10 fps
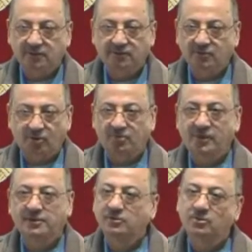
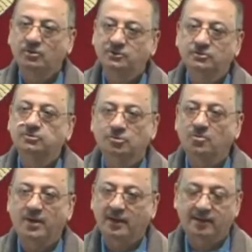Normally you don't use
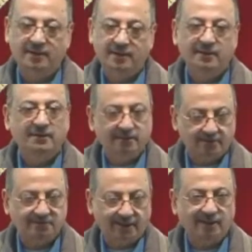huma.
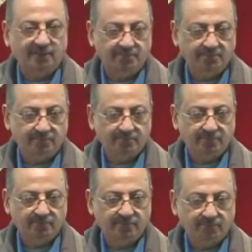Seldom
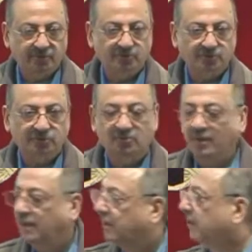we use huma.
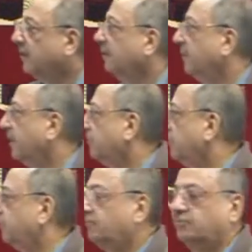But
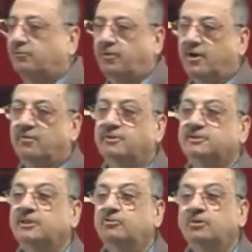for our
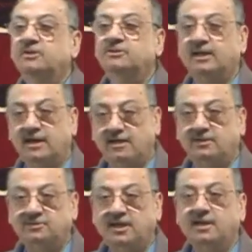sequence and
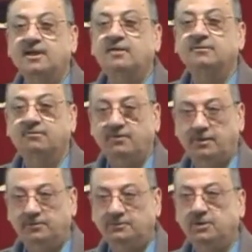understanding of the
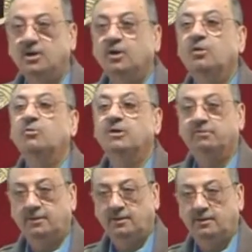verbs, we
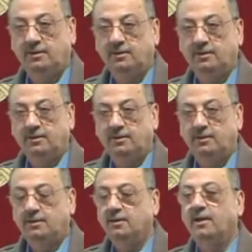will
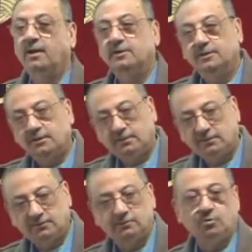
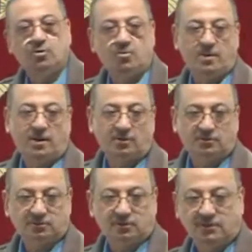do huma
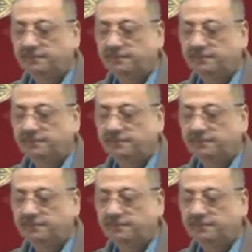also.